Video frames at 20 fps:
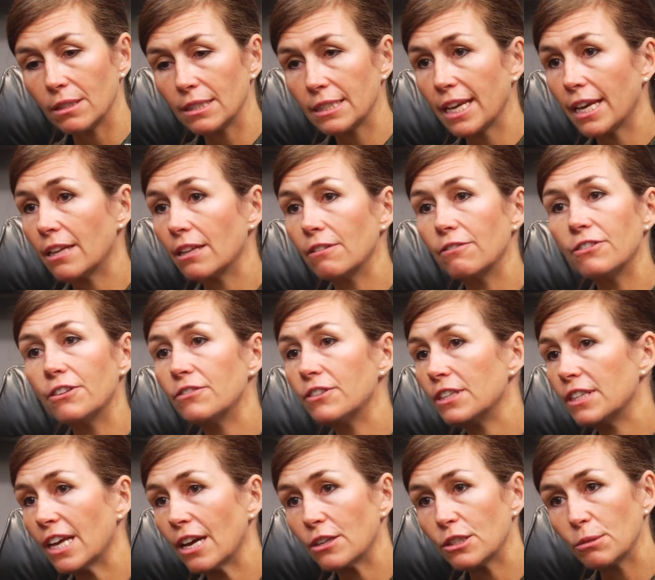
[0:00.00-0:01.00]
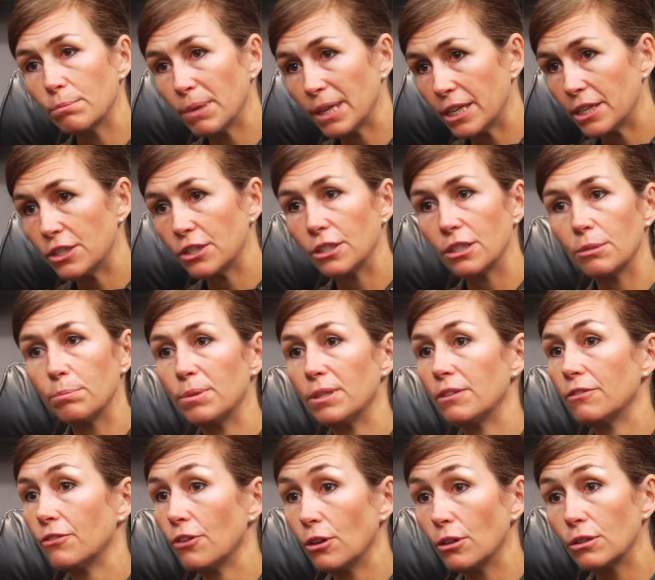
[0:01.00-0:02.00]
scale of 50,000 patients
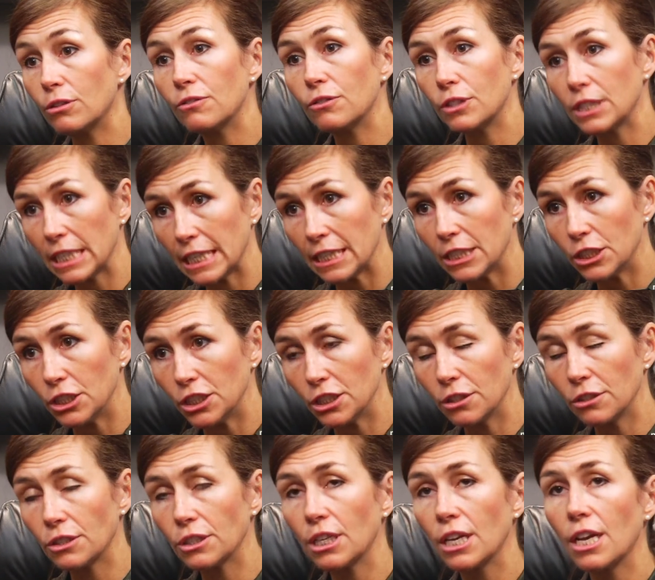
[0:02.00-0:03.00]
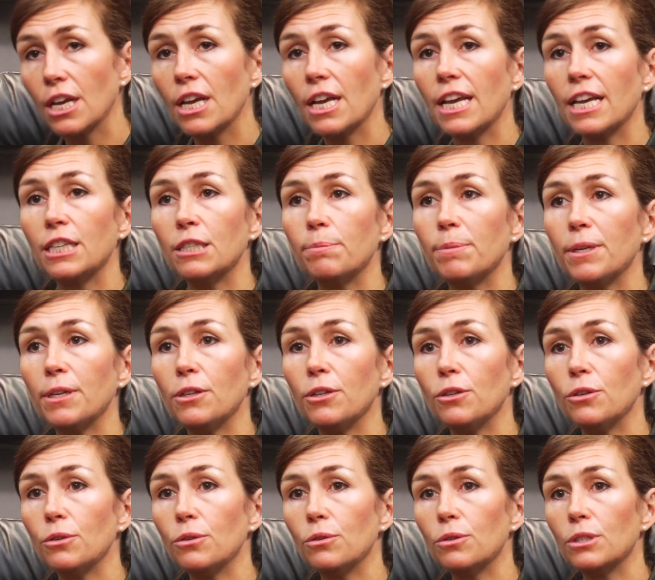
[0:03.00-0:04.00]
being followed for 10 years. It's being
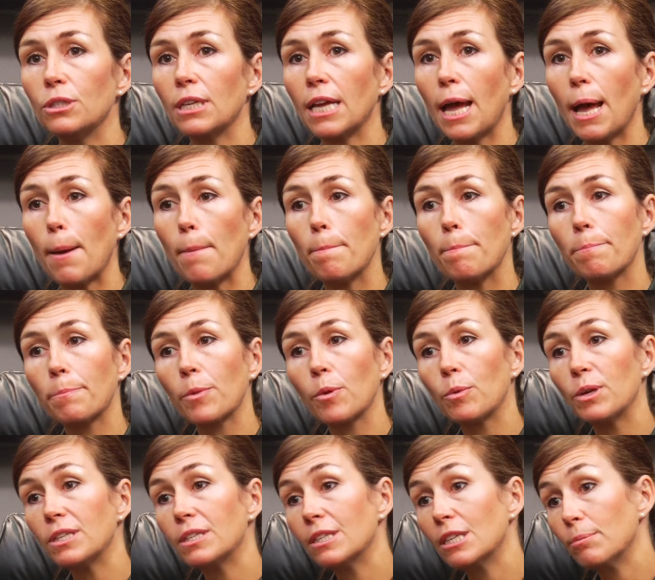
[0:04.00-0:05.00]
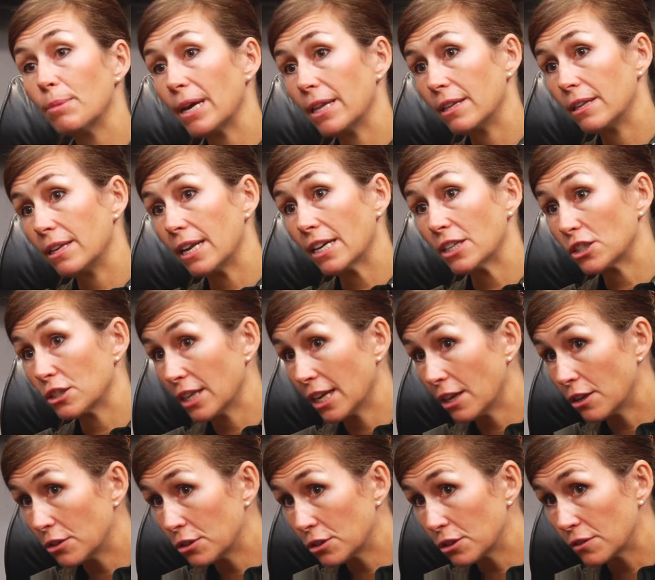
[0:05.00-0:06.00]
used recently by the National
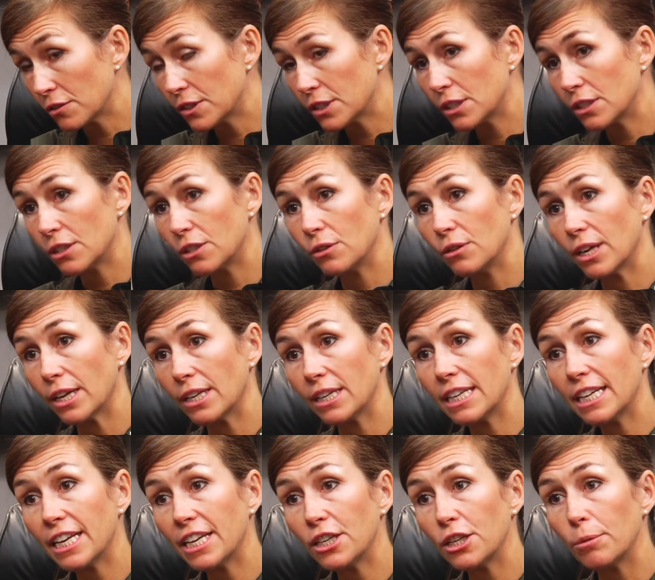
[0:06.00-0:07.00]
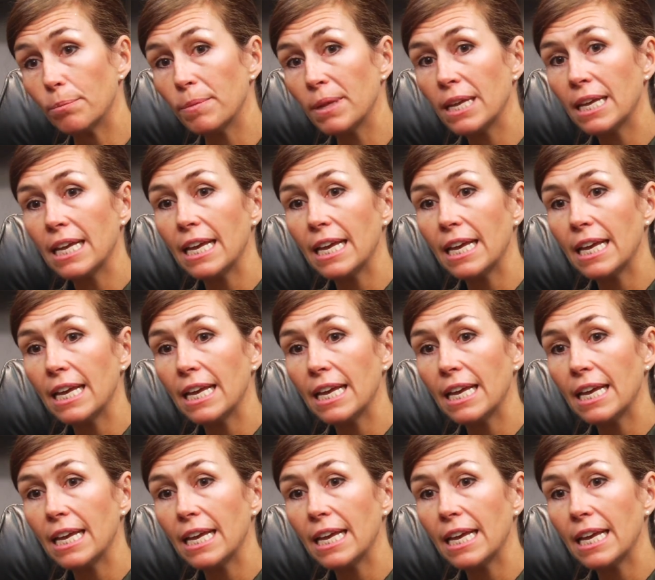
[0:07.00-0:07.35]
Health Service in the United Kingdom.